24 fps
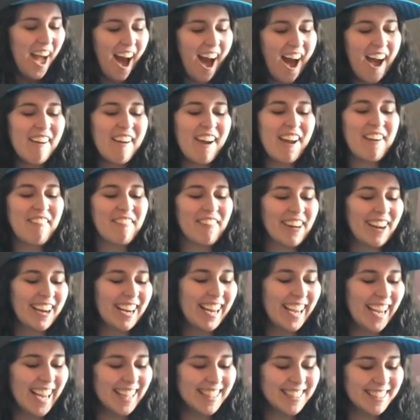All right, we're
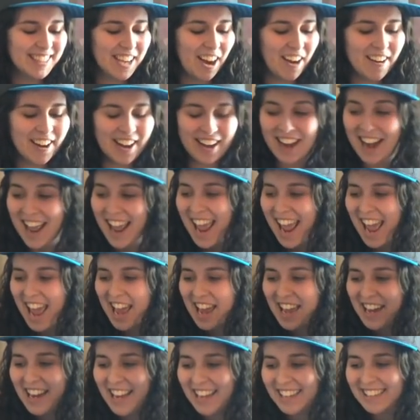gonna get started
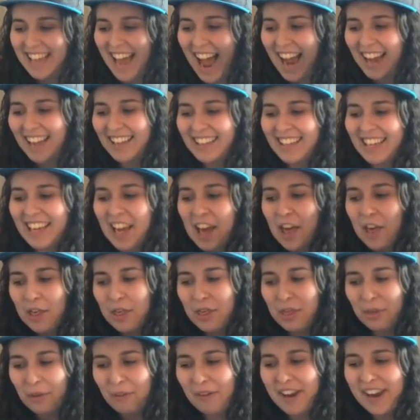in exactly
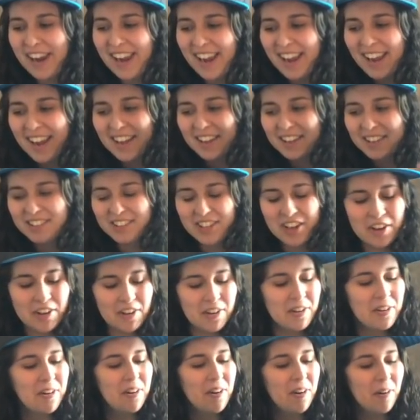three,
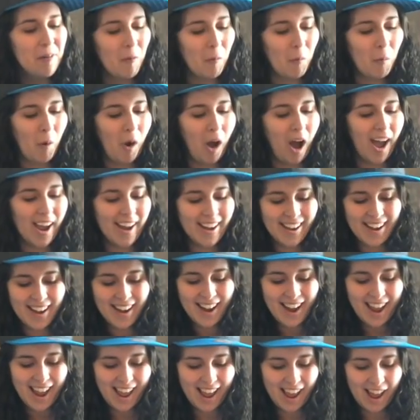two, one.
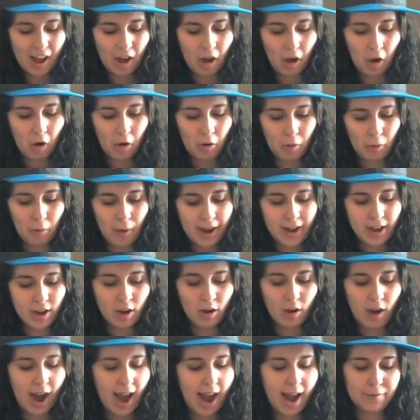Oh, wait, no,
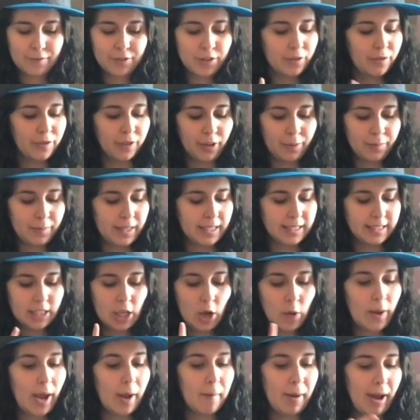I have to film this.
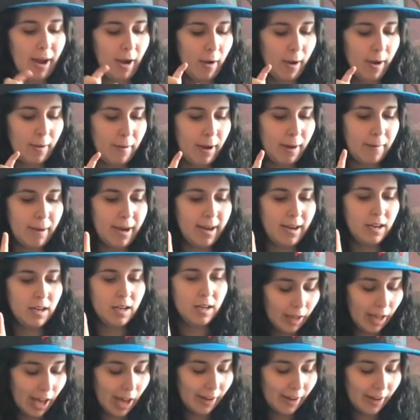Okay, wait, wait, wait, wait.